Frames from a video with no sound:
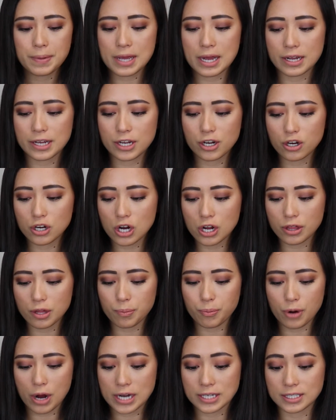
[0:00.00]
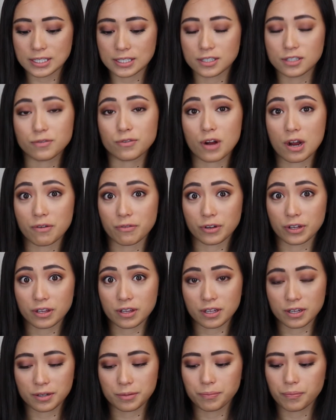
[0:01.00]
But yeah, here are the pricings for
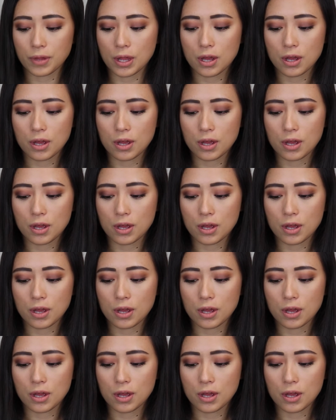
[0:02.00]
everything.